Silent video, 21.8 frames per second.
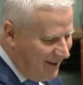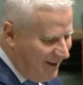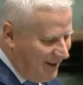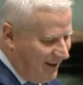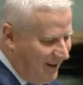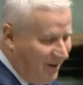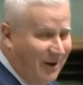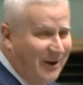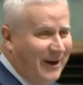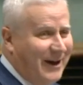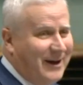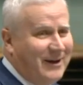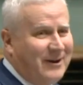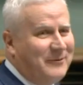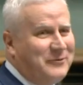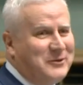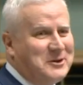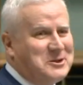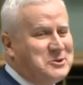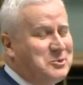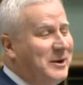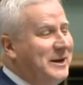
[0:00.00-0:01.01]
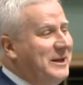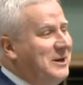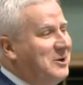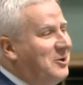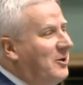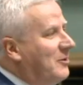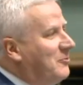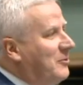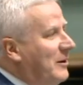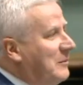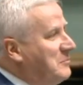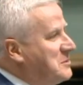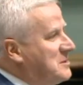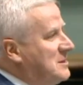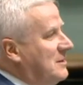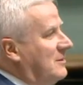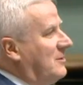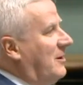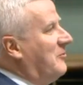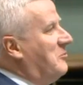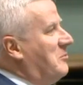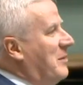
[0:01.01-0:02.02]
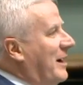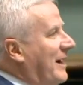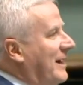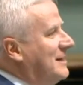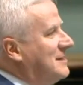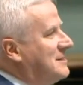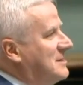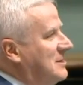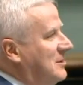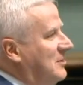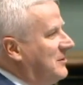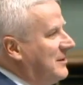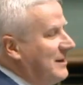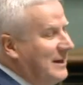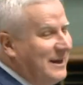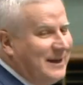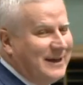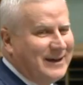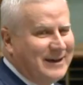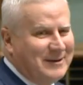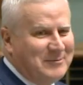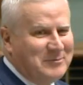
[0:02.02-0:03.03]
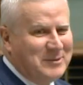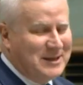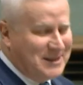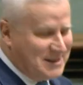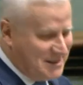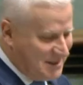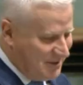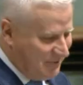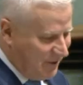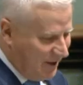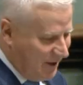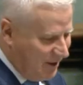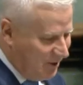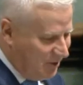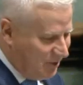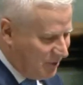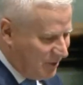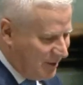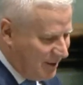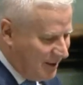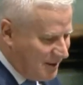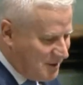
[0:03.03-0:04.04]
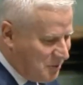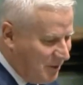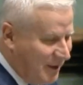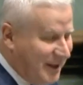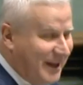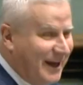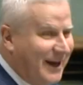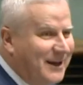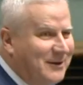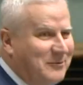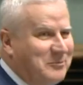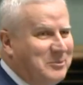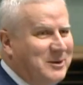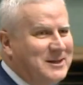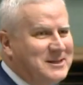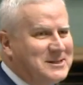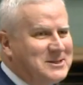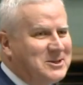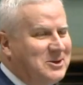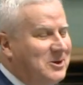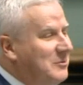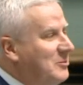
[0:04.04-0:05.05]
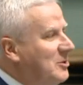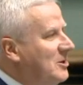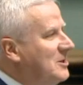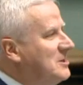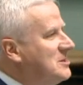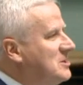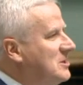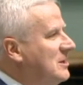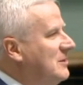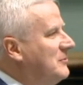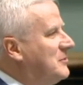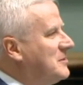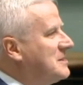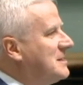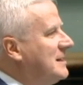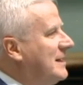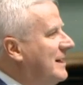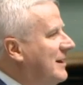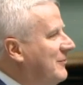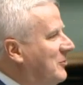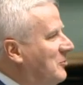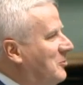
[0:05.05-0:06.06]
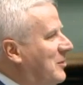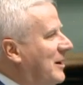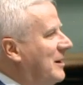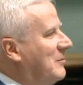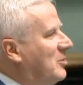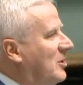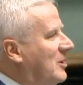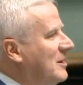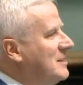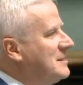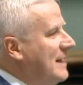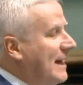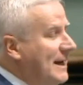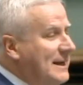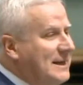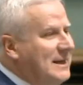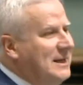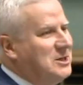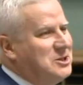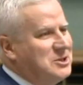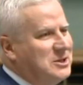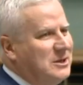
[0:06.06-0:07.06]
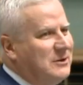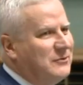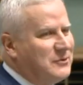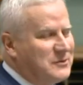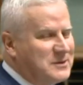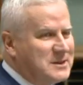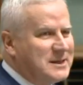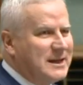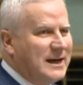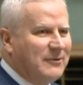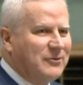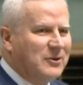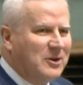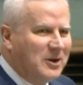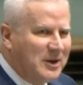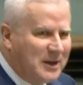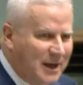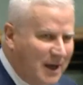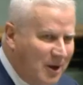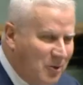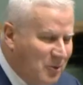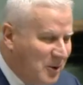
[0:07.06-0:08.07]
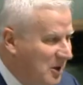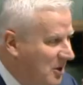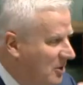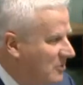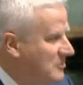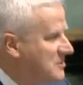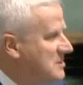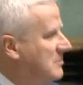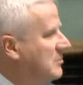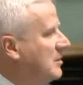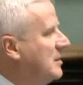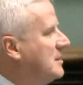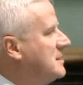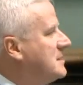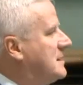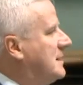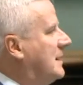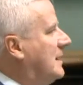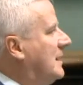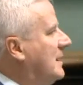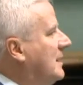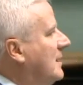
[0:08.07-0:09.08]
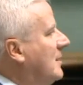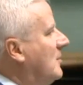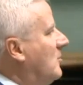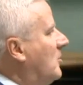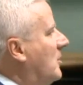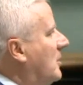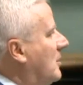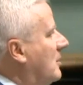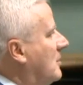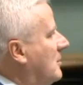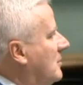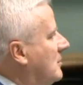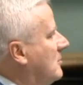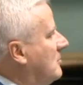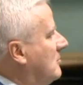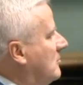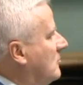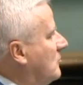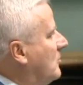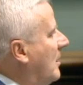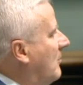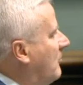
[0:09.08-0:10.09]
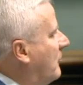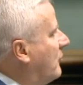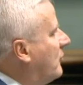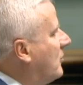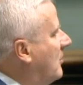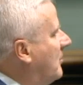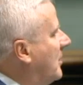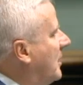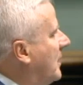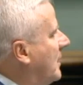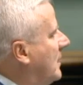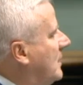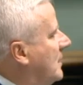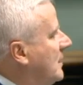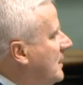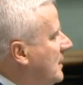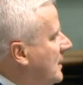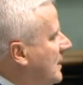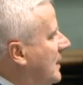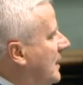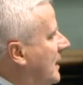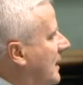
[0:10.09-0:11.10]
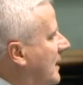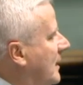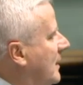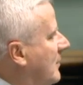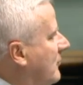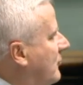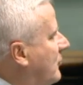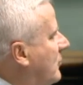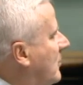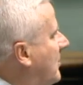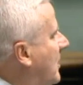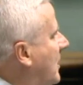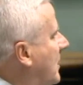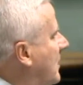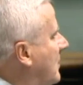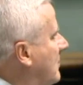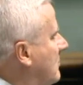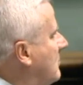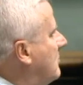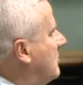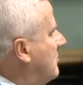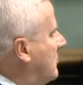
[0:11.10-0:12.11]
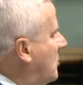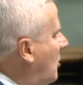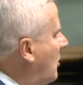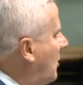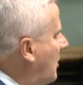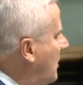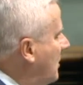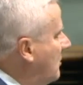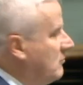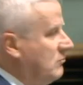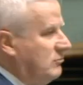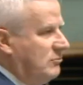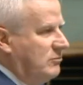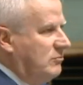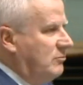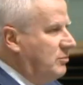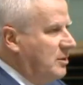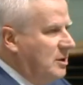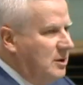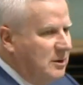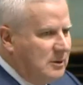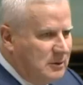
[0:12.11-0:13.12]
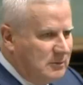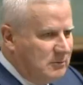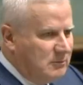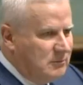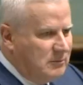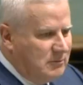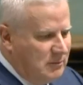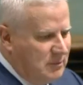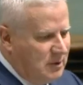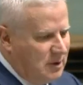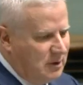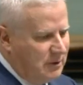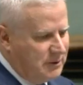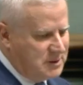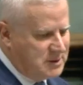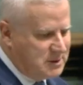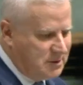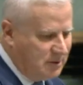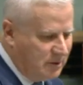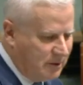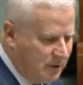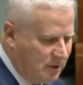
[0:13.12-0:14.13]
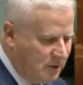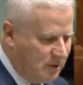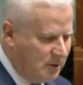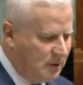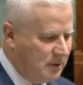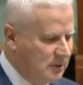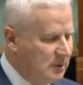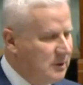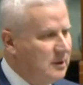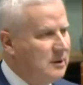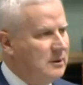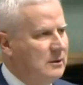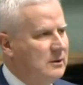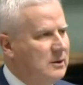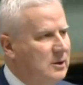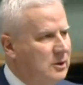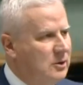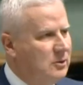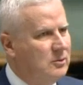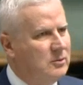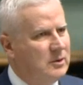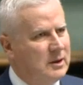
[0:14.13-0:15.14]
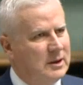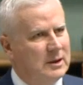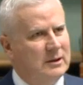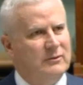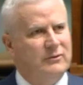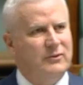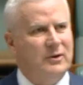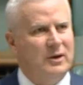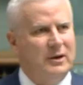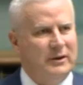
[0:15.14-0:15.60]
Of the 29 reps that I've made to the Minister for Health, 28 have been signed by his Chief of Staff and one by his Acting Chief of Staff. And I know when I was the Minister, when I got a rep from a colleague, be it on either side of the aisle, you follow